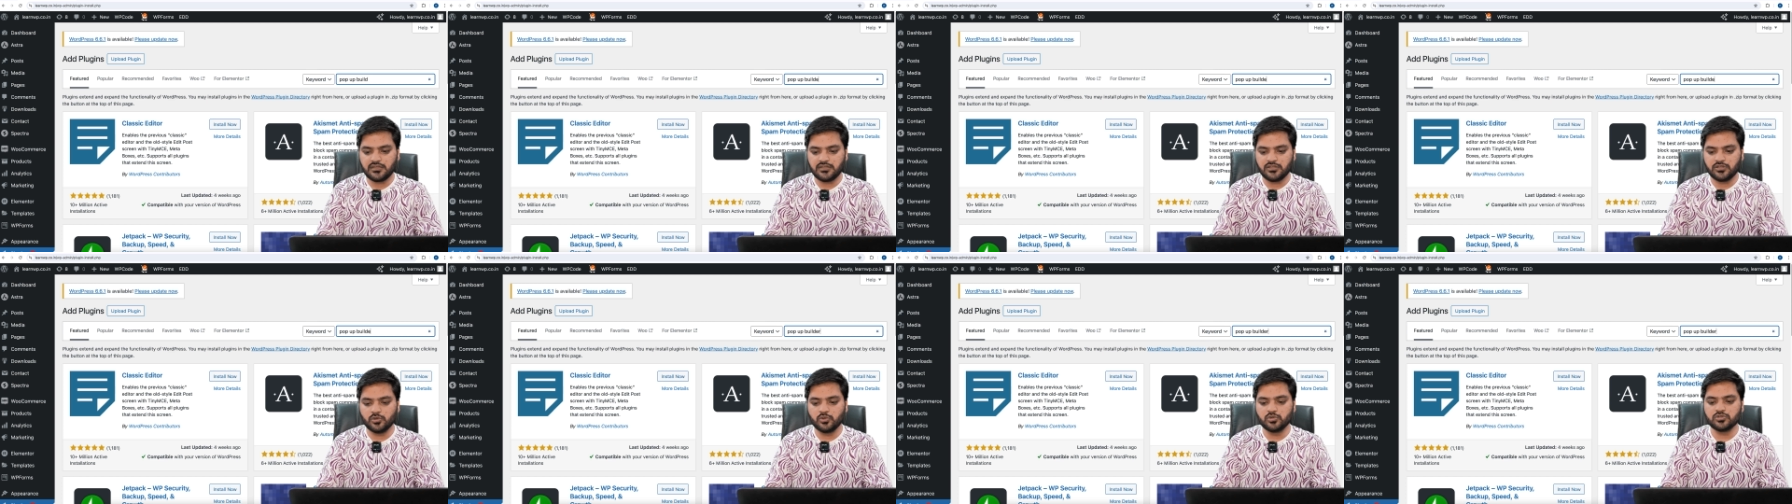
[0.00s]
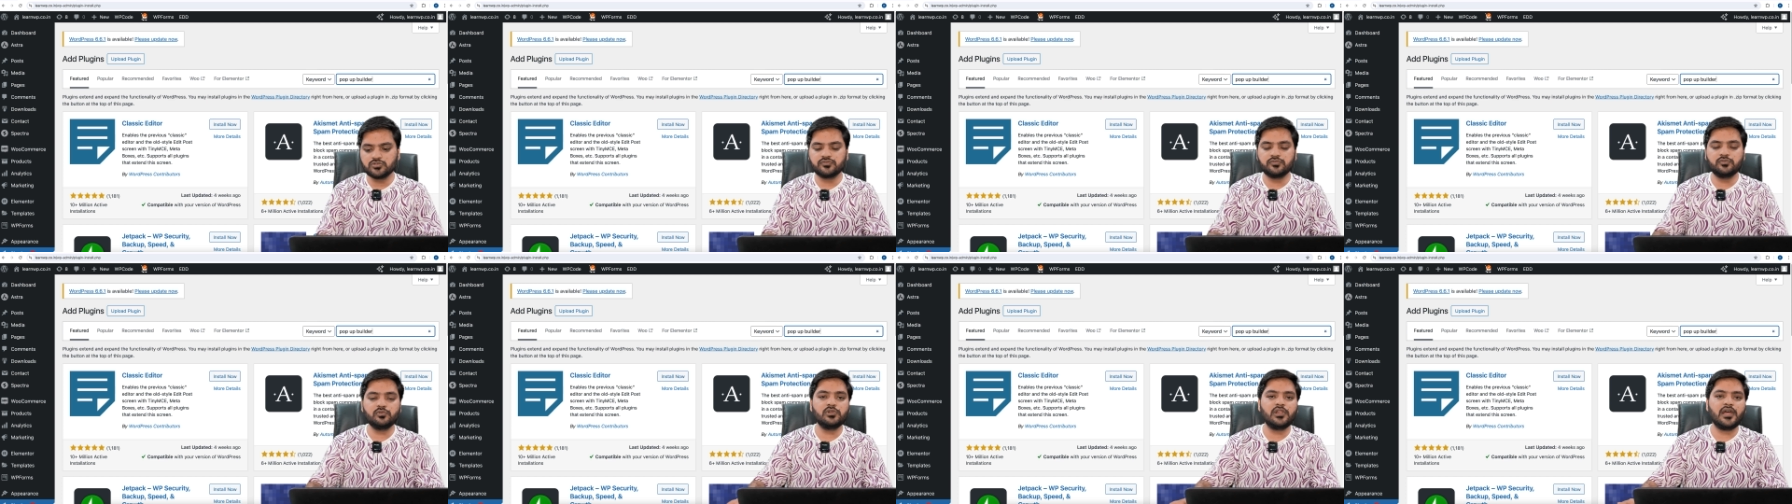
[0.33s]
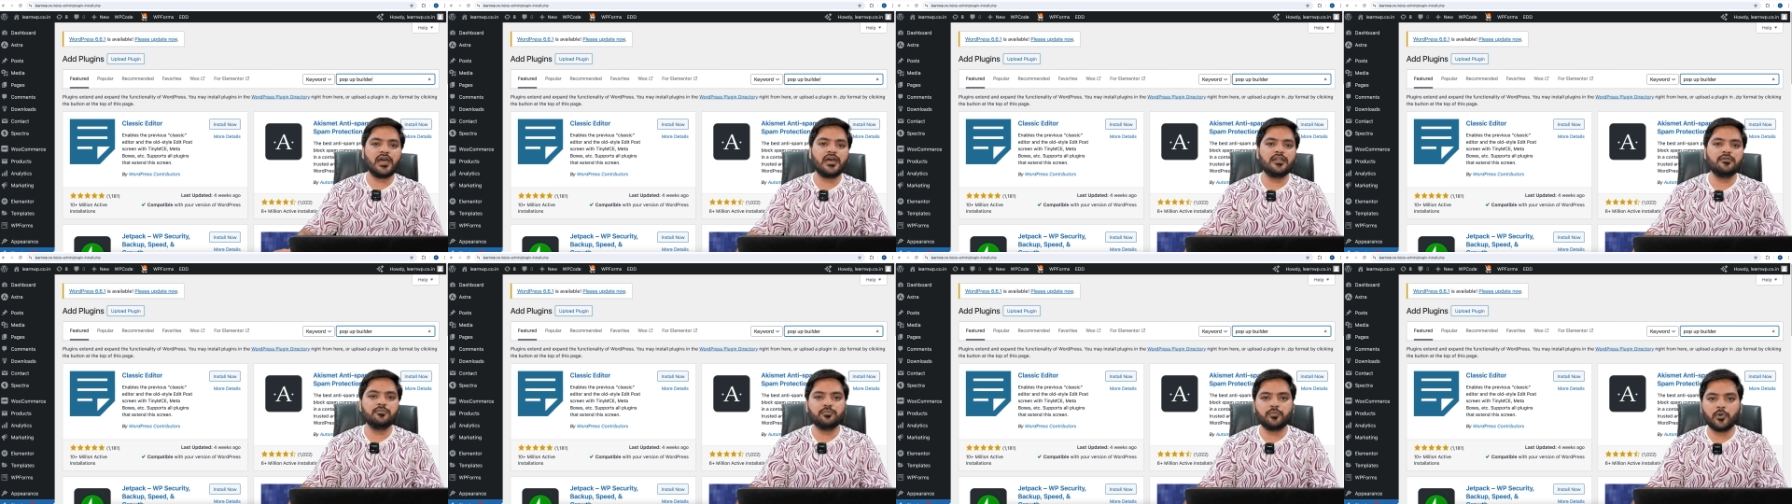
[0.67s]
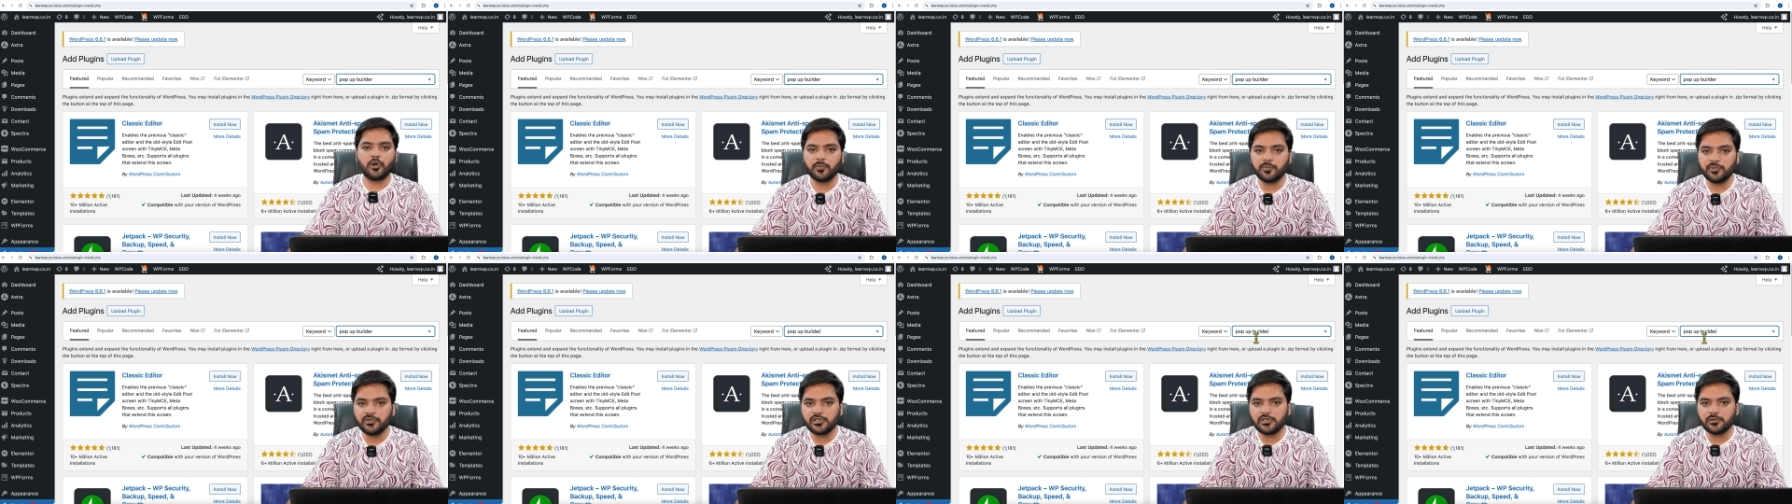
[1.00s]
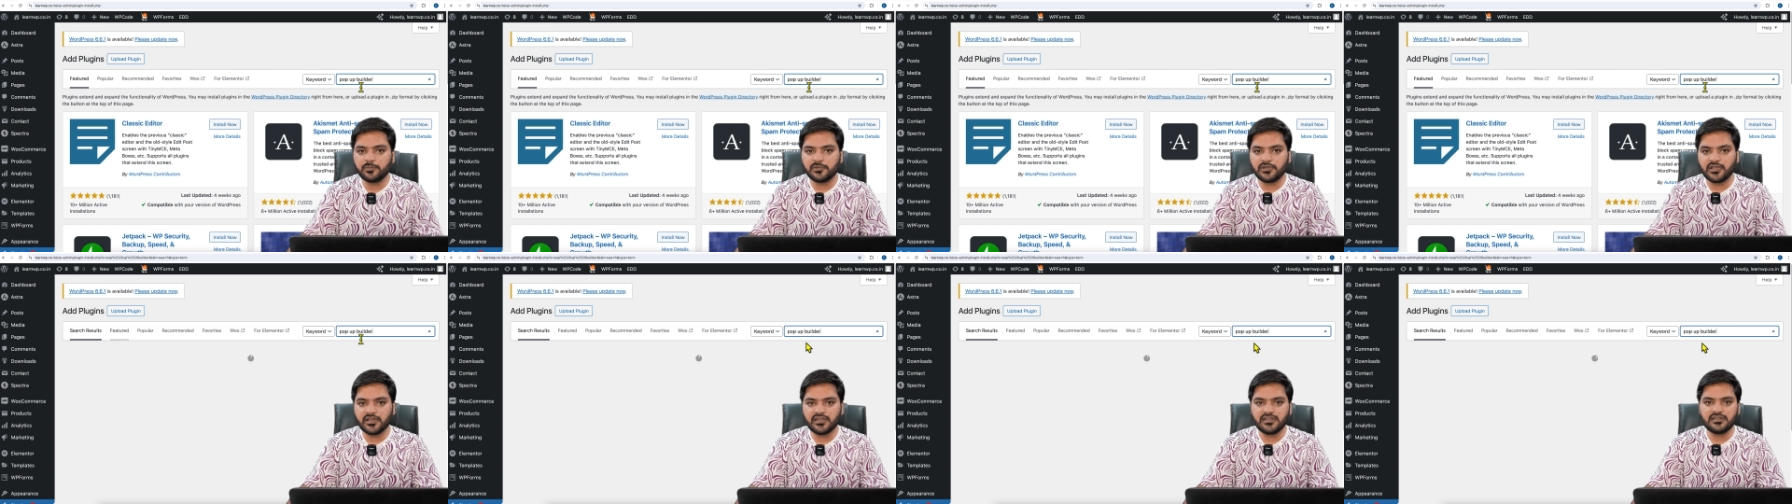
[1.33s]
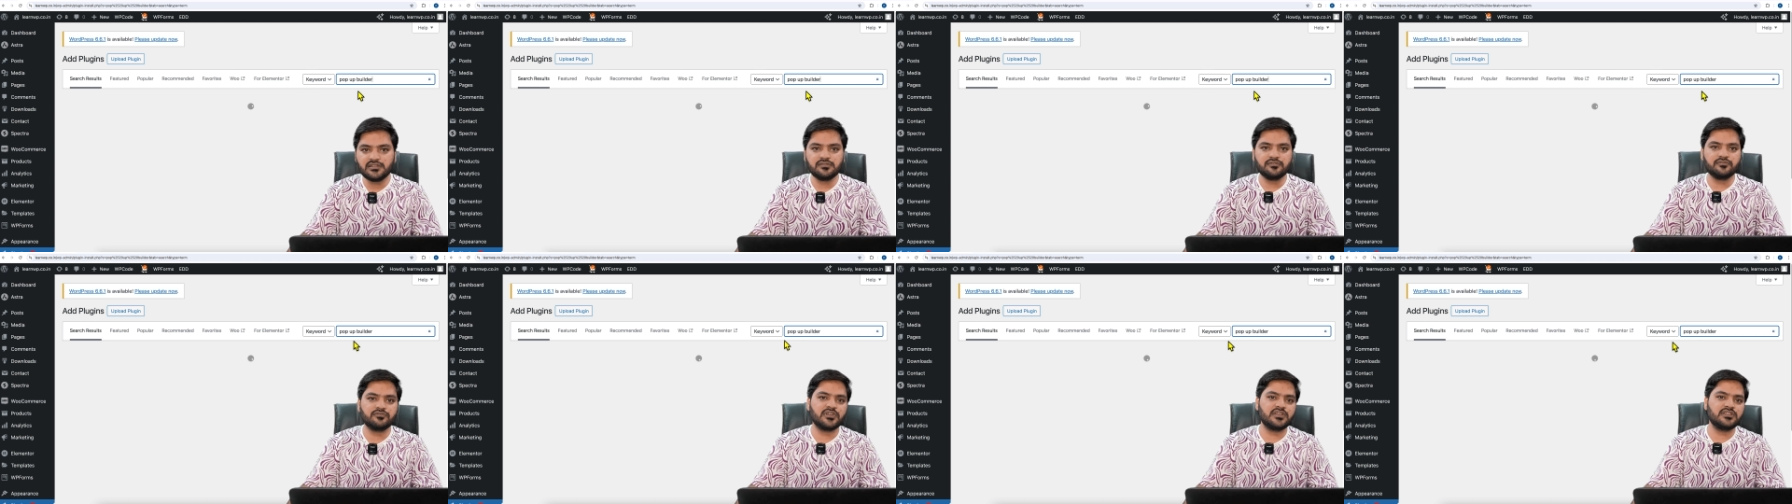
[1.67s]
useful and popular
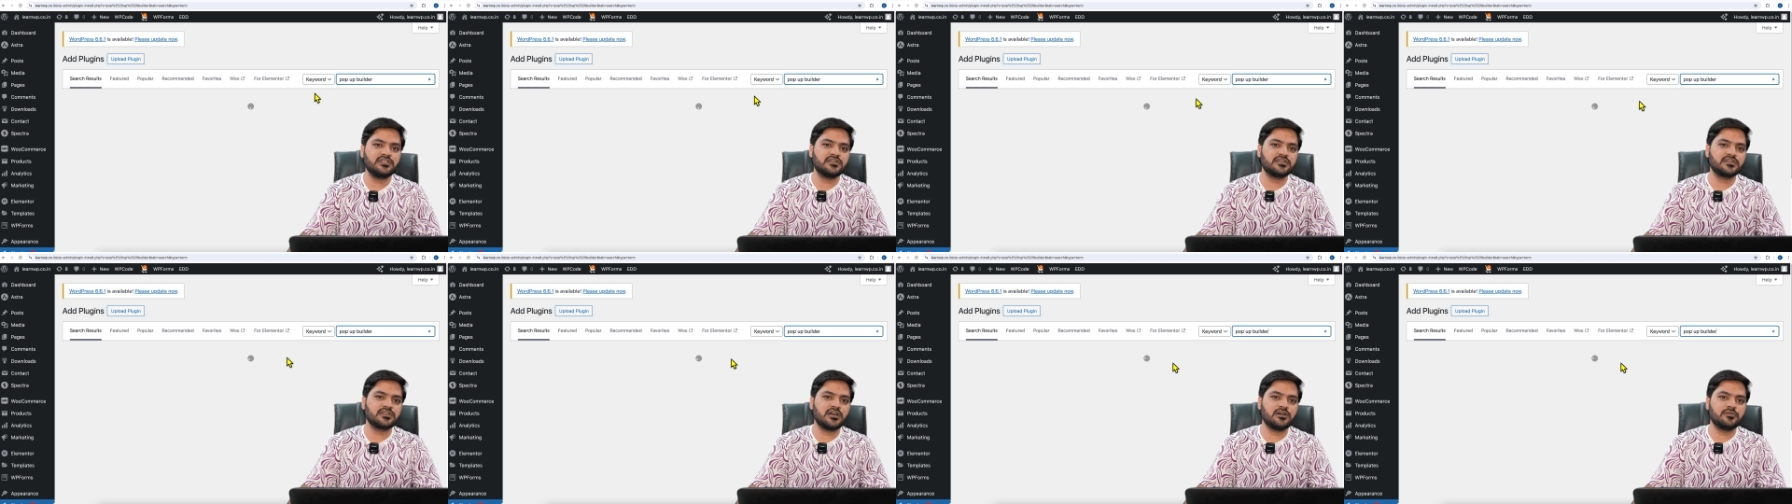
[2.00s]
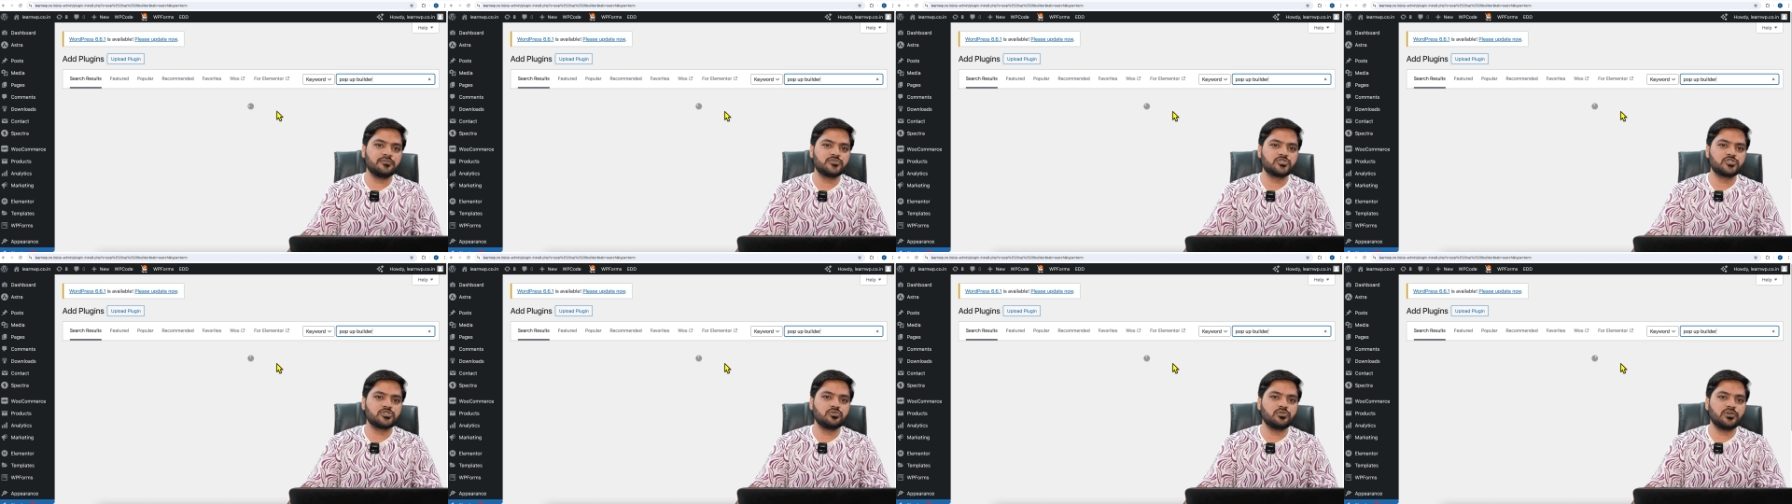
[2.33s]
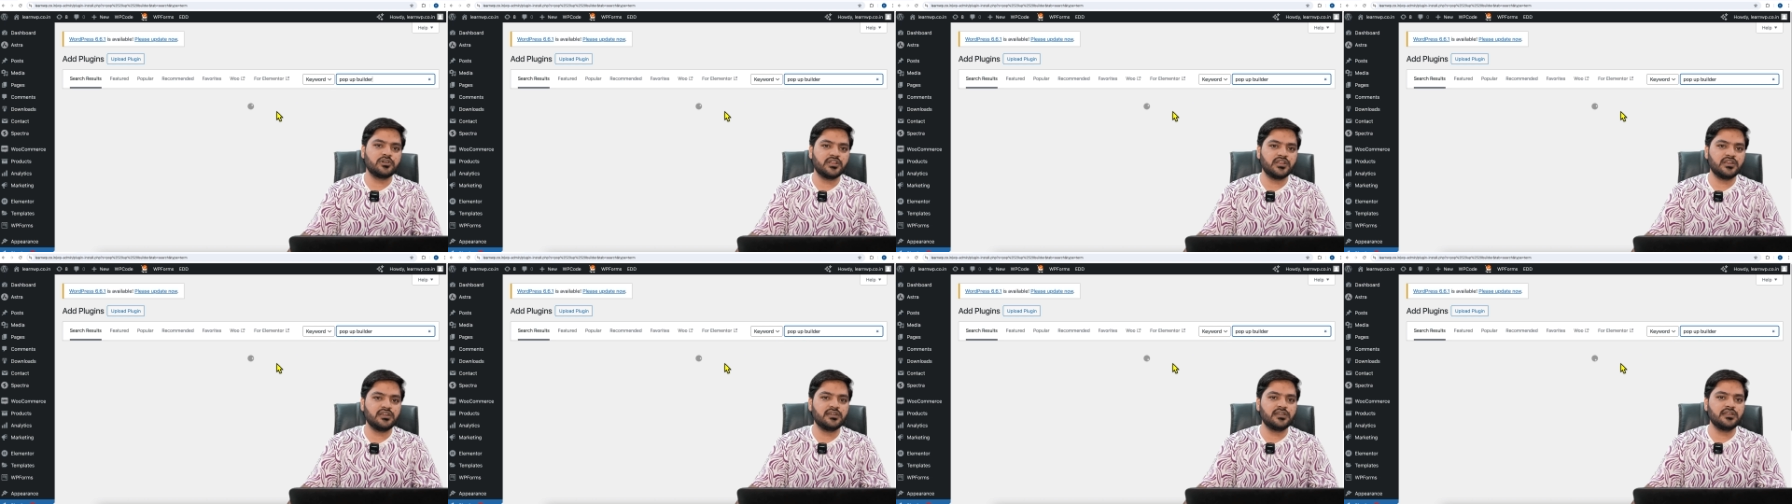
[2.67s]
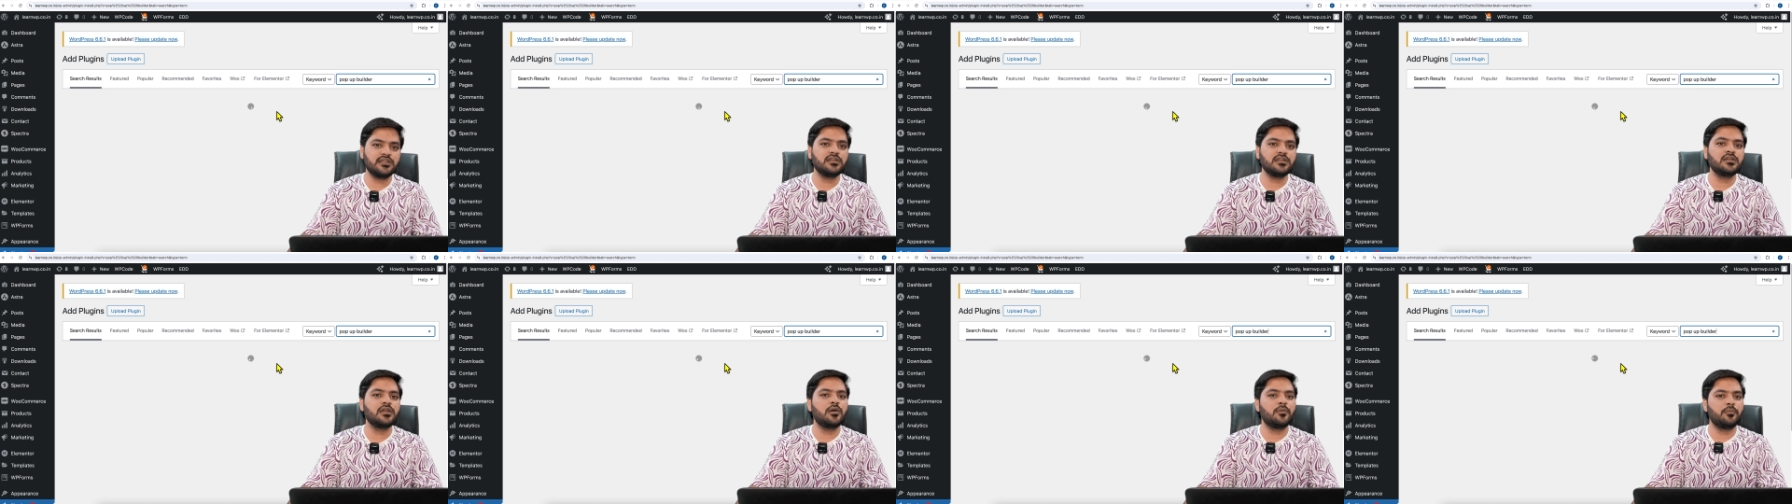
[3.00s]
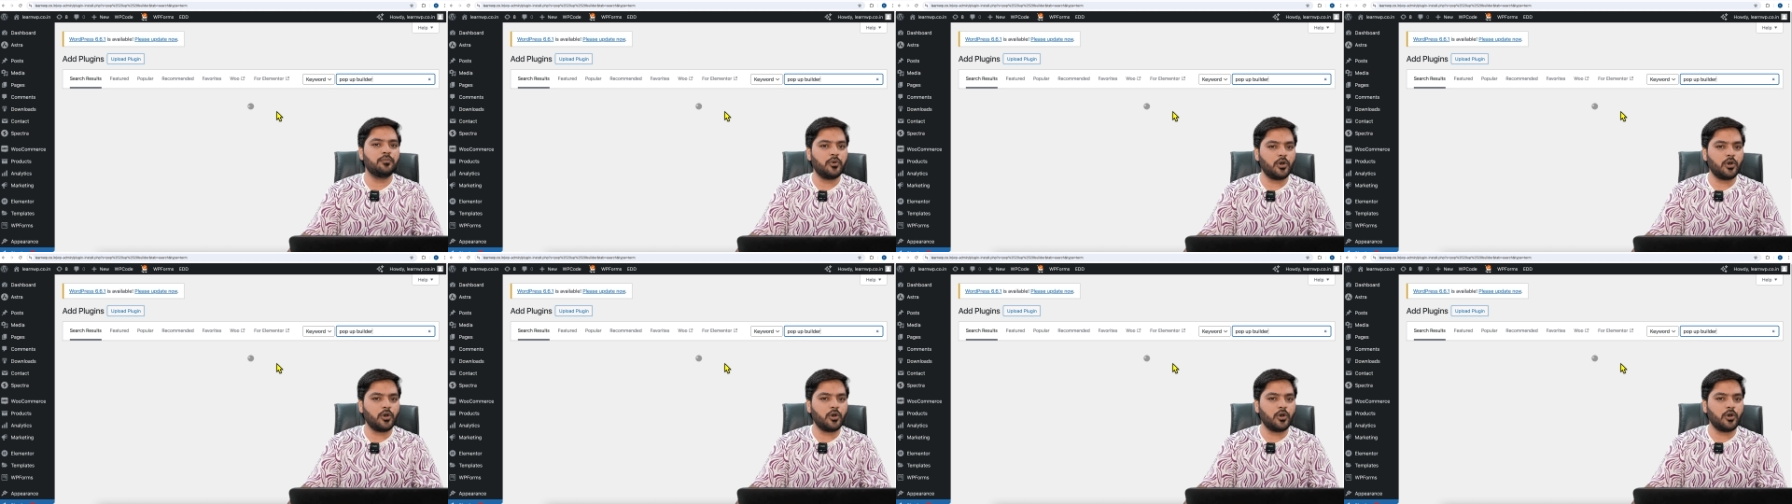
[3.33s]
plugin when it comes to creating